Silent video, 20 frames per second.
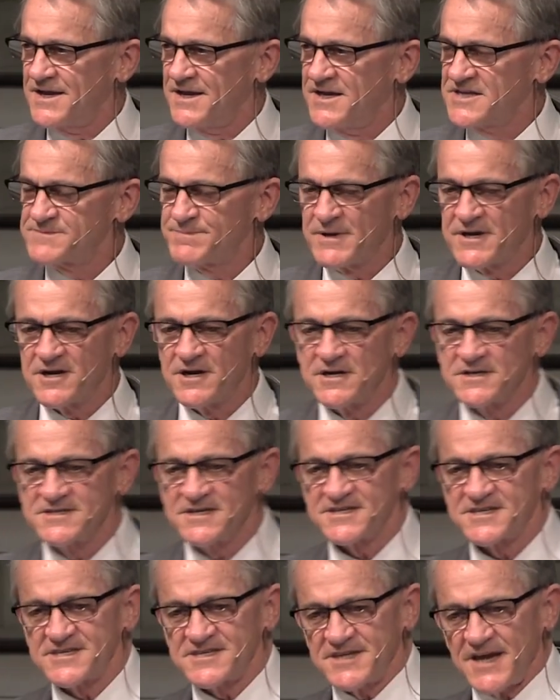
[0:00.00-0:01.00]
is because
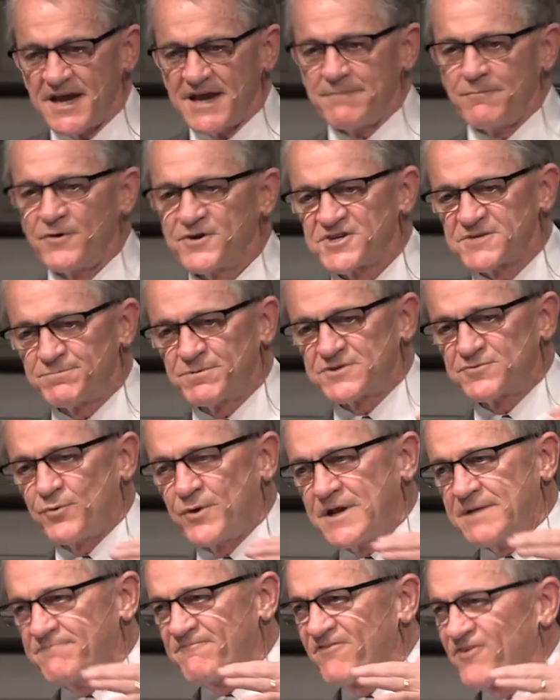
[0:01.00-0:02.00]
it's sandwiched
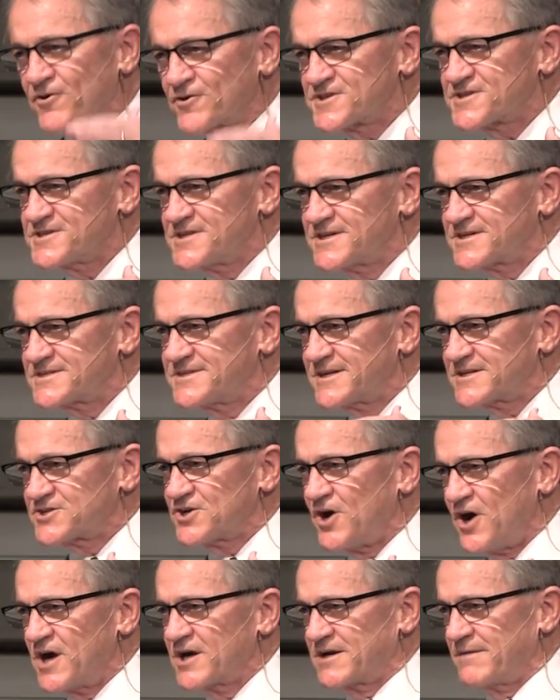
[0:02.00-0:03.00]
between verses that
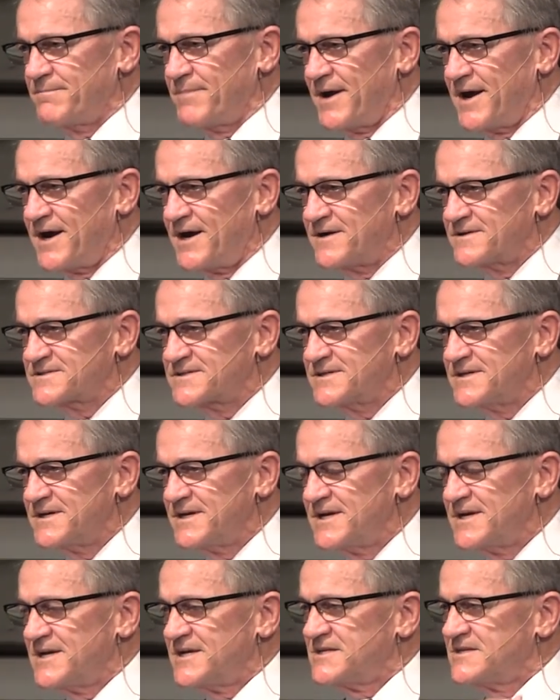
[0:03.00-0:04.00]
talk about
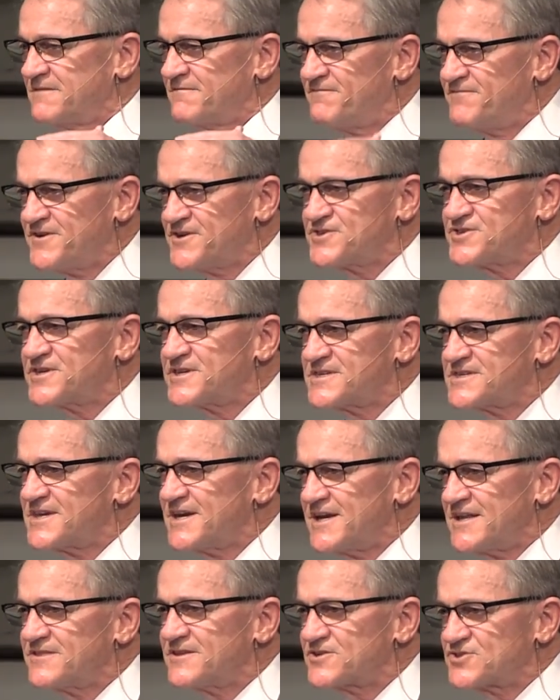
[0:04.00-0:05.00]
divisions
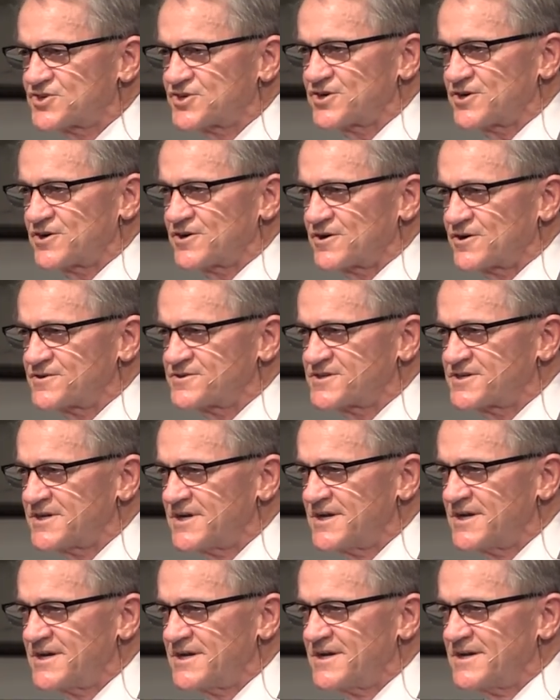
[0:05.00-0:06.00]
in the church,
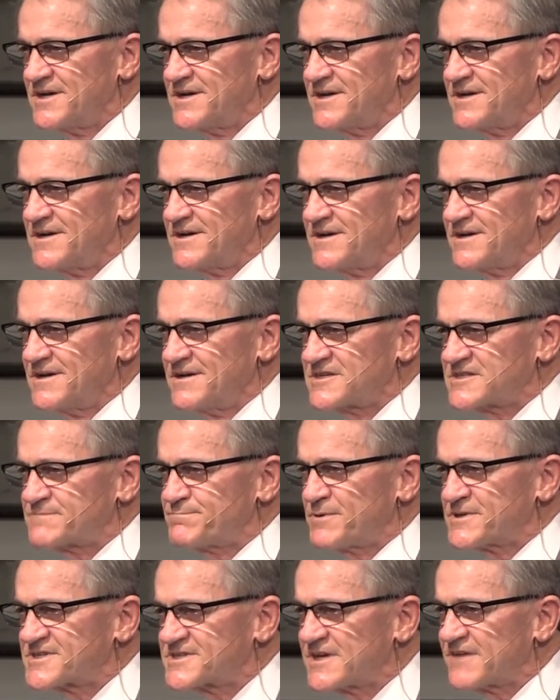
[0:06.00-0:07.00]

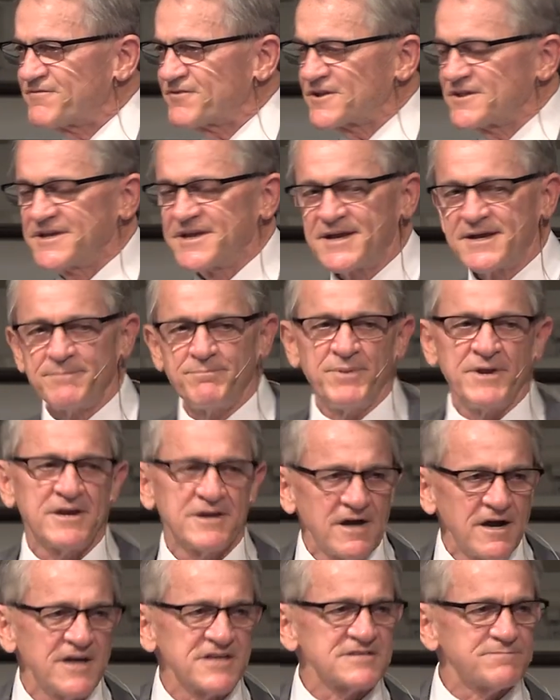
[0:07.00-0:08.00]
specifically
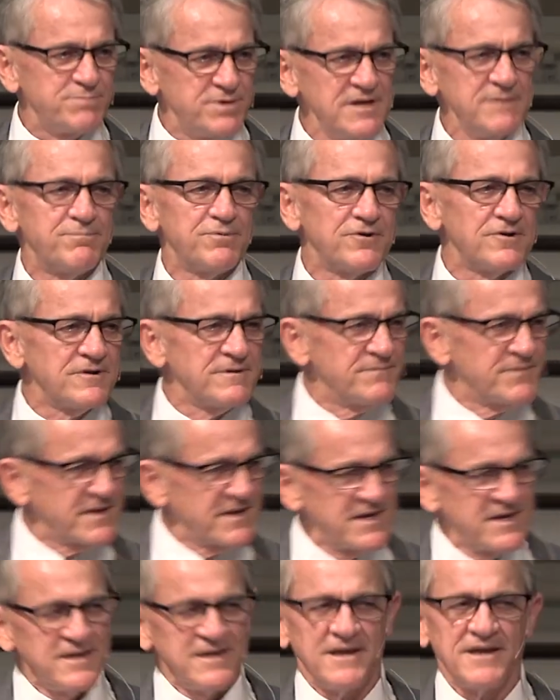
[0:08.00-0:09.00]
because people
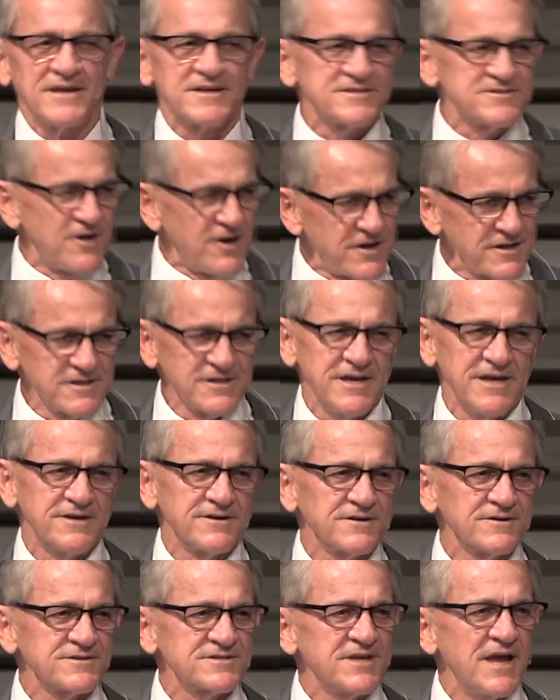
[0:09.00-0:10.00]
exalt
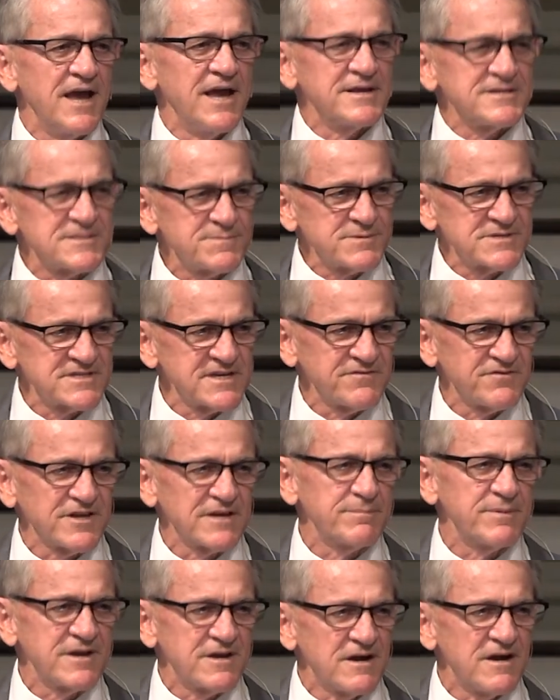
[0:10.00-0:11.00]
leaders and
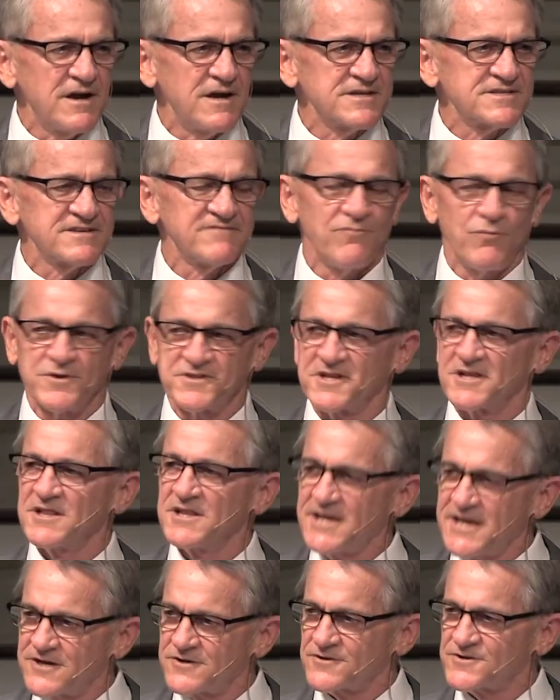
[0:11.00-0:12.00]
specifically because of what the
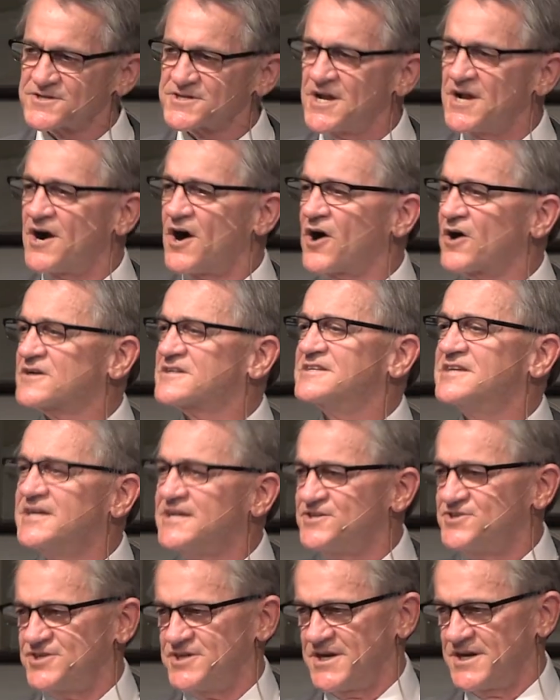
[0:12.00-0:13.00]
leaders are
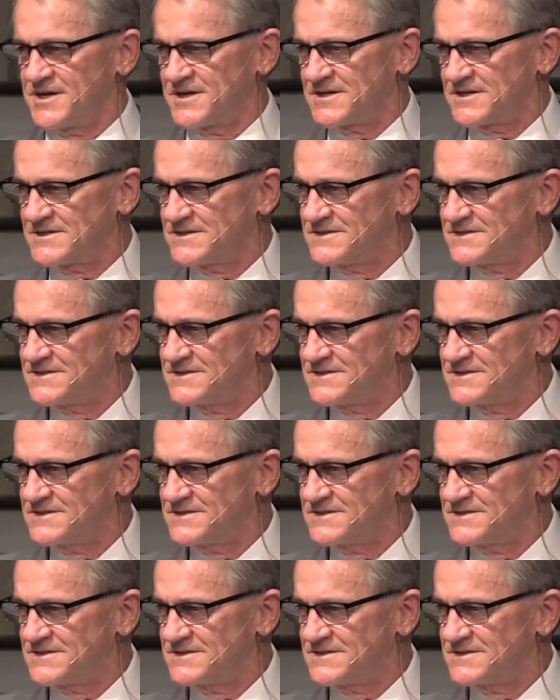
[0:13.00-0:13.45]
teaching.